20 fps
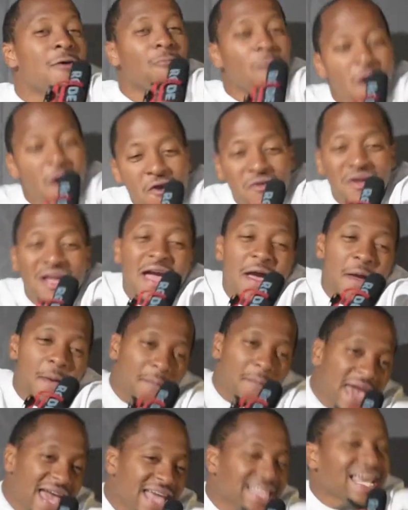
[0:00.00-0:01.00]
Work,
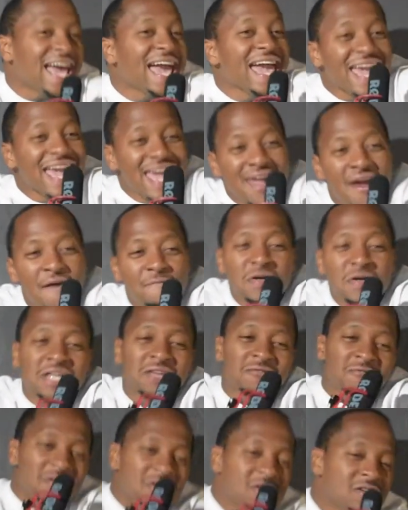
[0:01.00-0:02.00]
bitch, hey, fuck
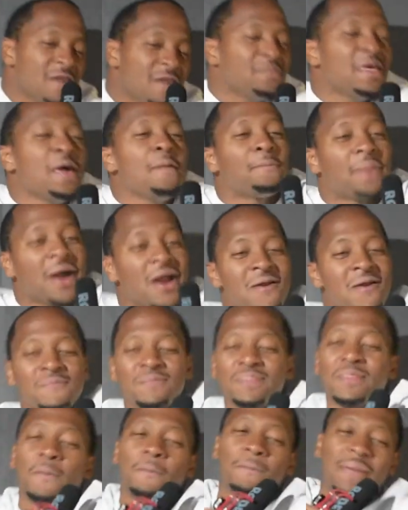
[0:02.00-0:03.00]
you good up that perp,
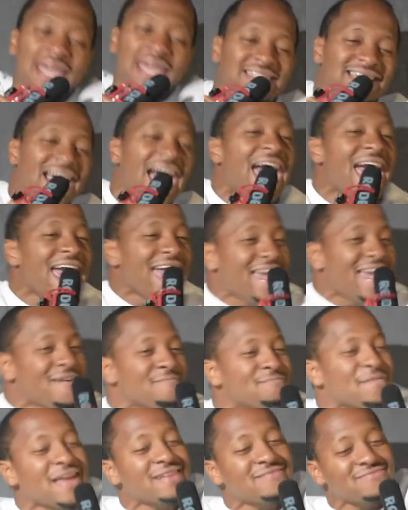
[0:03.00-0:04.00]
bitch, hey,
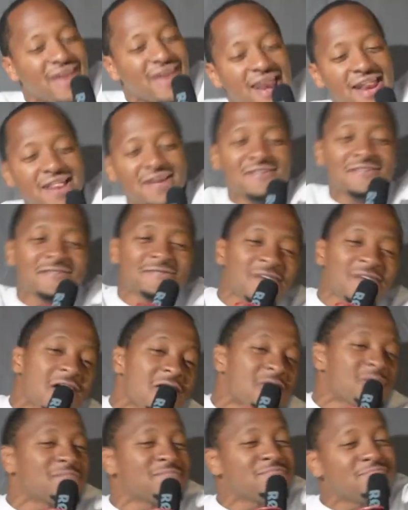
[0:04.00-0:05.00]
back my damn work,